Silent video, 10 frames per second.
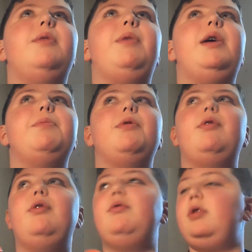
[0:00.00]
of paper
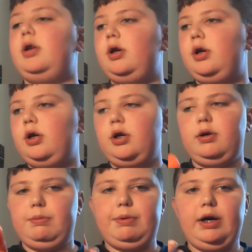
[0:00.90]
glue.
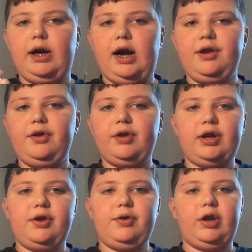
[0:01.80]
But I just
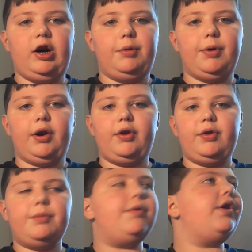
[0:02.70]
like to use
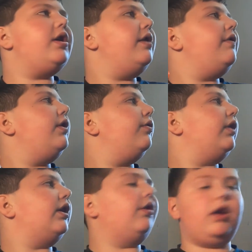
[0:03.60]
Elmer's, or you can even use
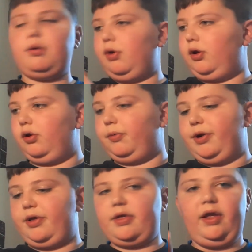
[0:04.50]
like the liquid glue.
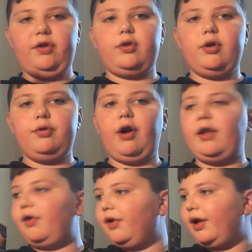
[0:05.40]
But this glue
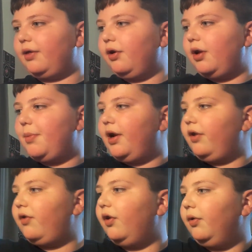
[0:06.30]
dries in like 30
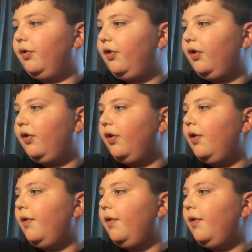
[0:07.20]
minutes, so it's easy.